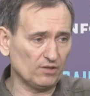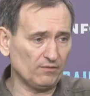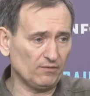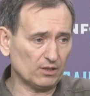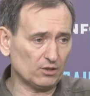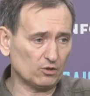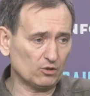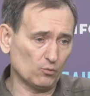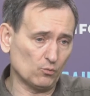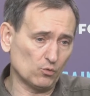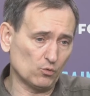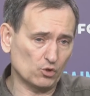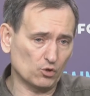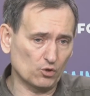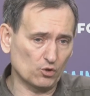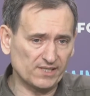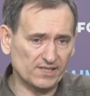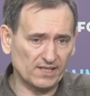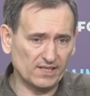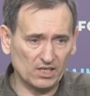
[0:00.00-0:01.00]
Well,
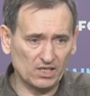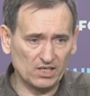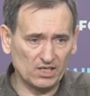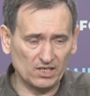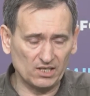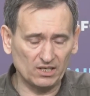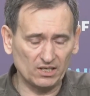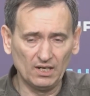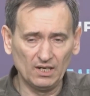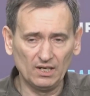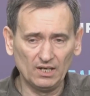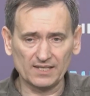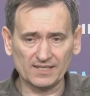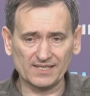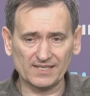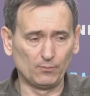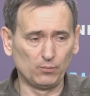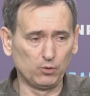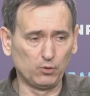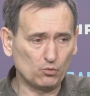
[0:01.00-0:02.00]
we shouldn't
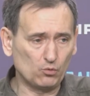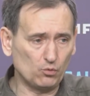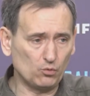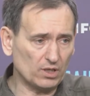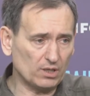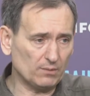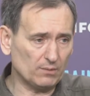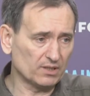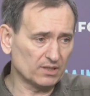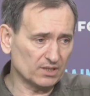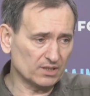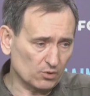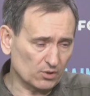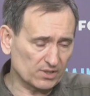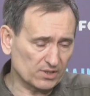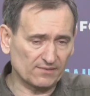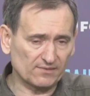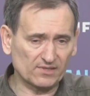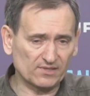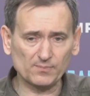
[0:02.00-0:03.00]
rely on the
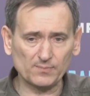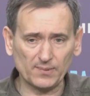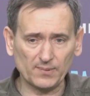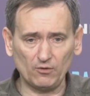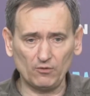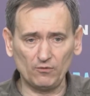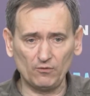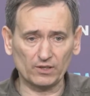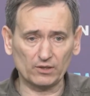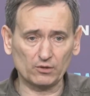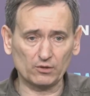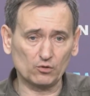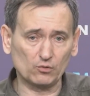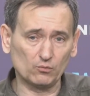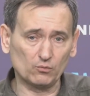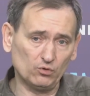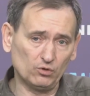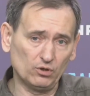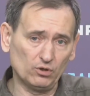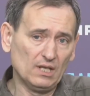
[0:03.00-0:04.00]

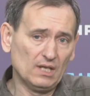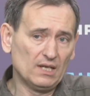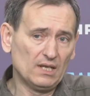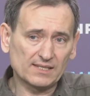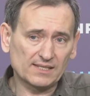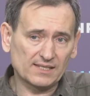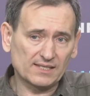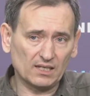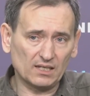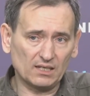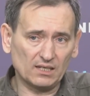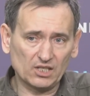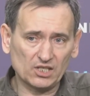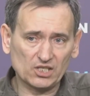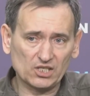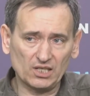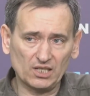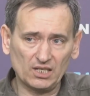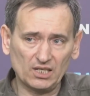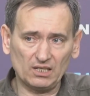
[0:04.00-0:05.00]
resolution of the Security
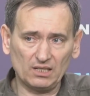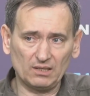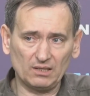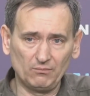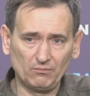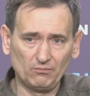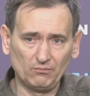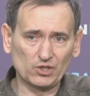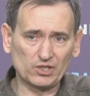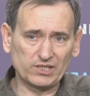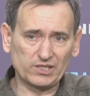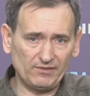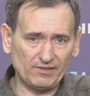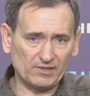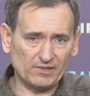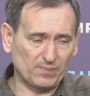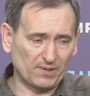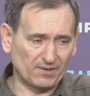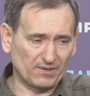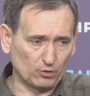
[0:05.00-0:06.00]
Council, because Russia
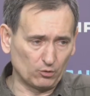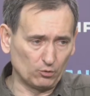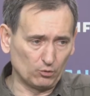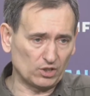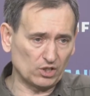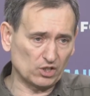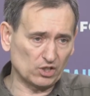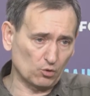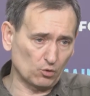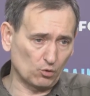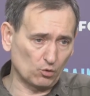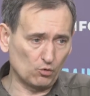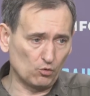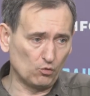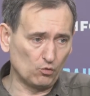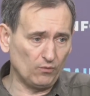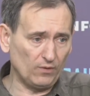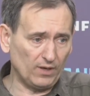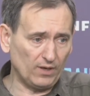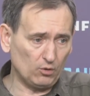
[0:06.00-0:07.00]
will block it
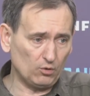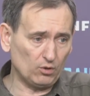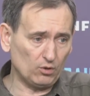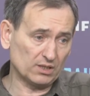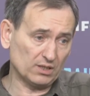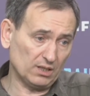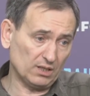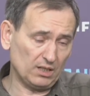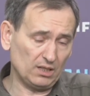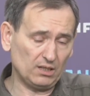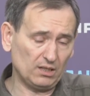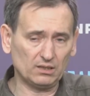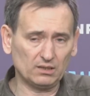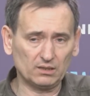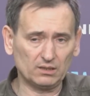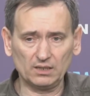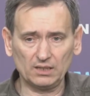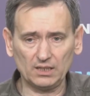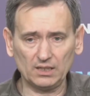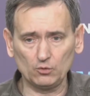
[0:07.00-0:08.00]
using its
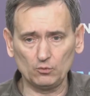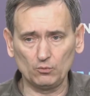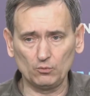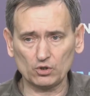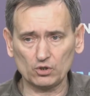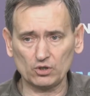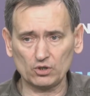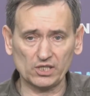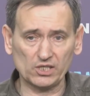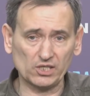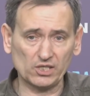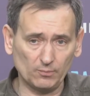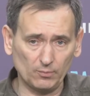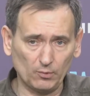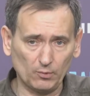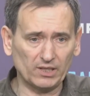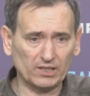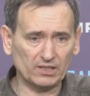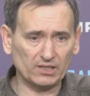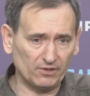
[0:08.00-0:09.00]

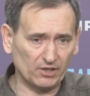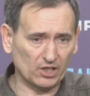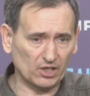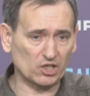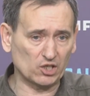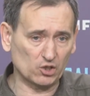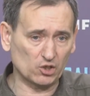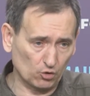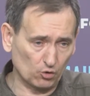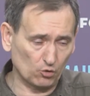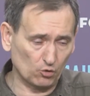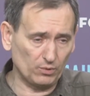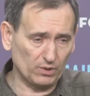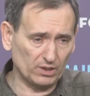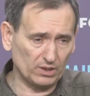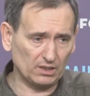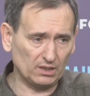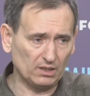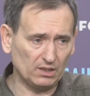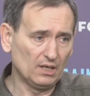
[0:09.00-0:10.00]
right of veto, but
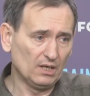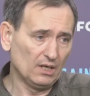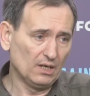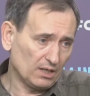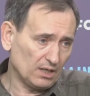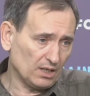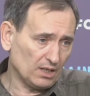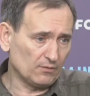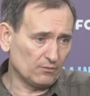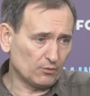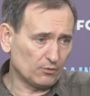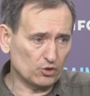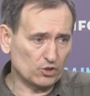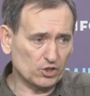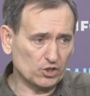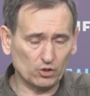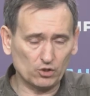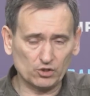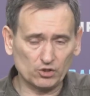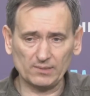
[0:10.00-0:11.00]
we will draw
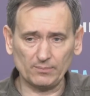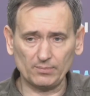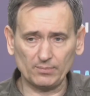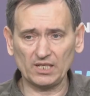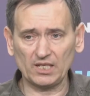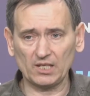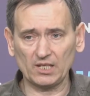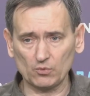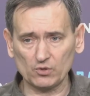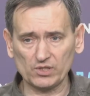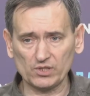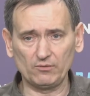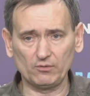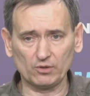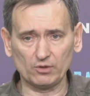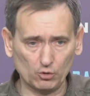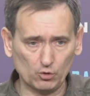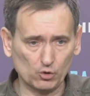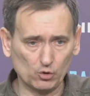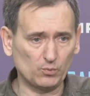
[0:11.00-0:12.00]
everybody's
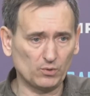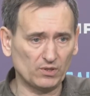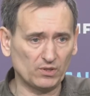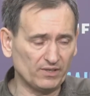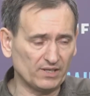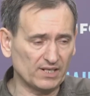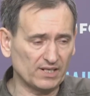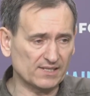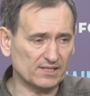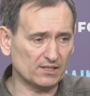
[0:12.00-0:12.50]
attention to it.